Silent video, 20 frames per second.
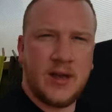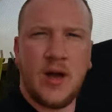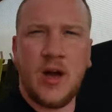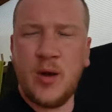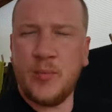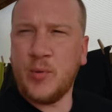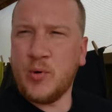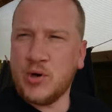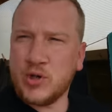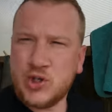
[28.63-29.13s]

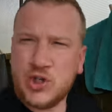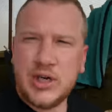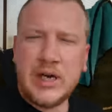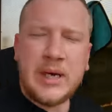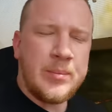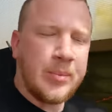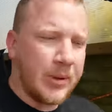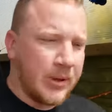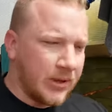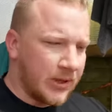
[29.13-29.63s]
I bought a
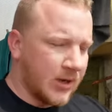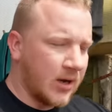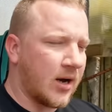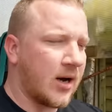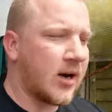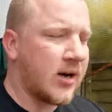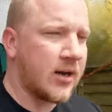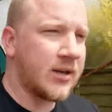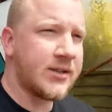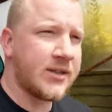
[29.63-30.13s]
cheap
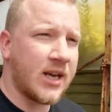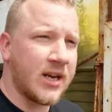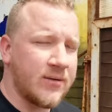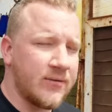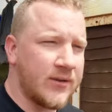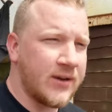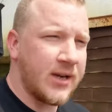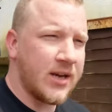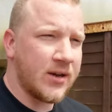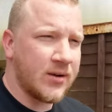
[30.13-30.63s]
car type
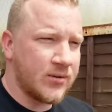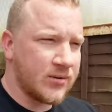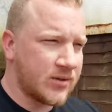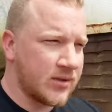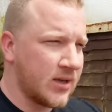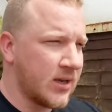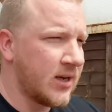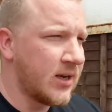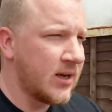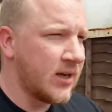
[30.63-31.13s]

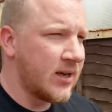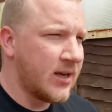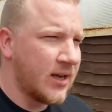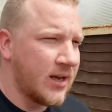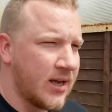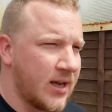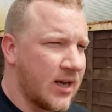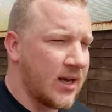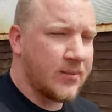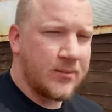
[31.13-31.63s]
videos.
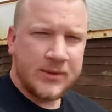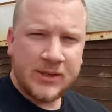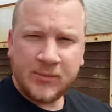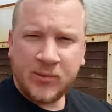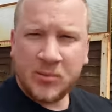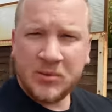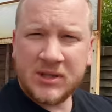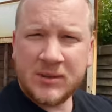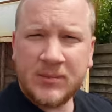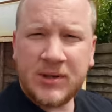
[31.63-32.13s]
Um, some
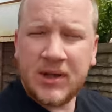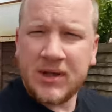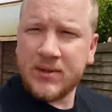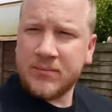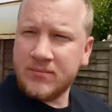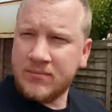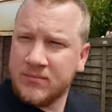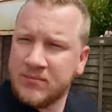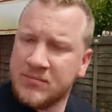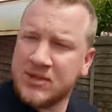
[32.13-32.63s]
people seem to like
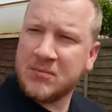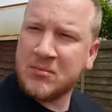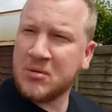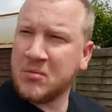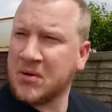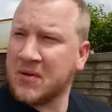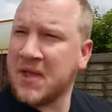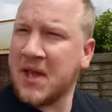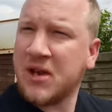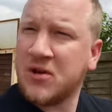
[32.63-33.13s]
them, some
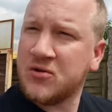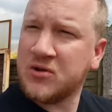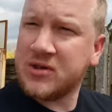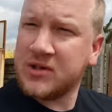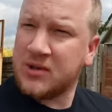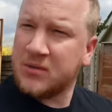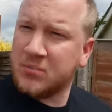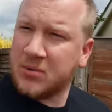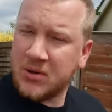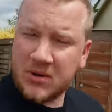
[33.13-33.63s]
people aren't that
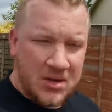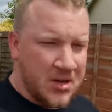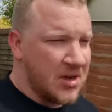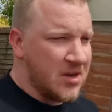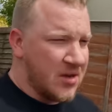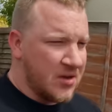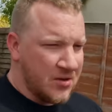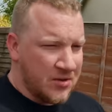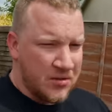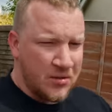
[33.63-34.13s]
interested, but
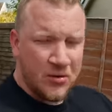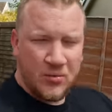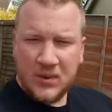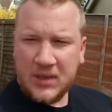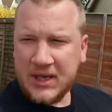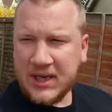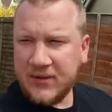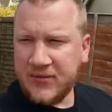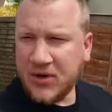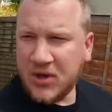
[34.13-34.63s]
thought
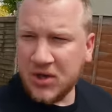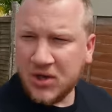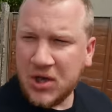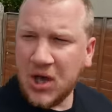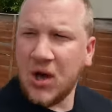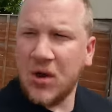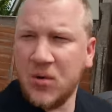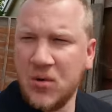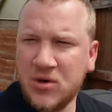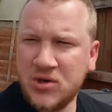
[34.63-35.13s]
we'd give it a
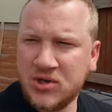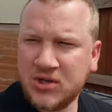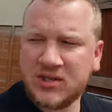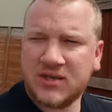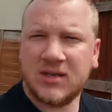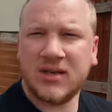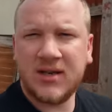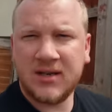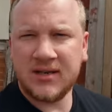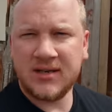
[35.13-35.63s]
go and
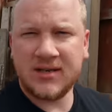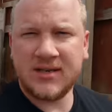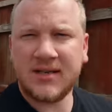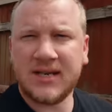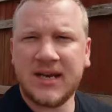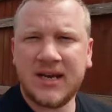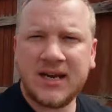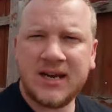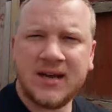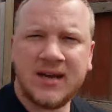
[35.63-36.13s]
just
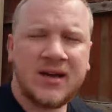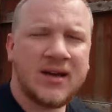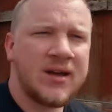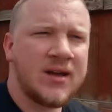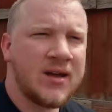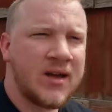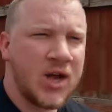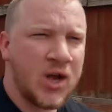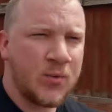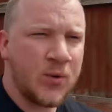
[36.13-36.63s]
see
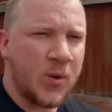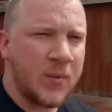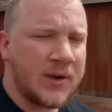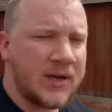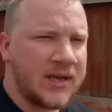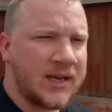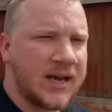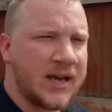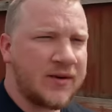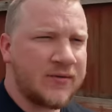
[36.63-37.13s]
what we
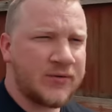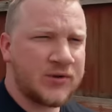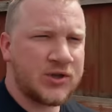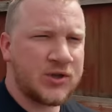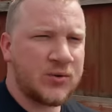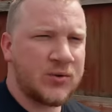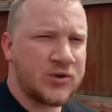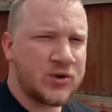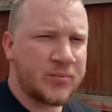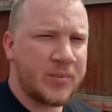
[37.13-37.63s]
can get for
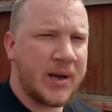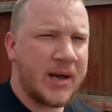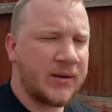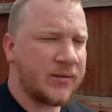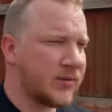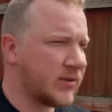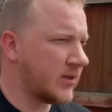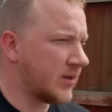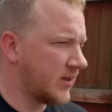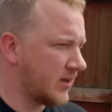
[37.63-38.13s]

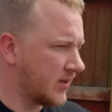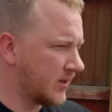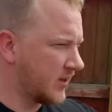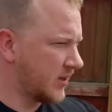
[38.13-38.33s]
£200.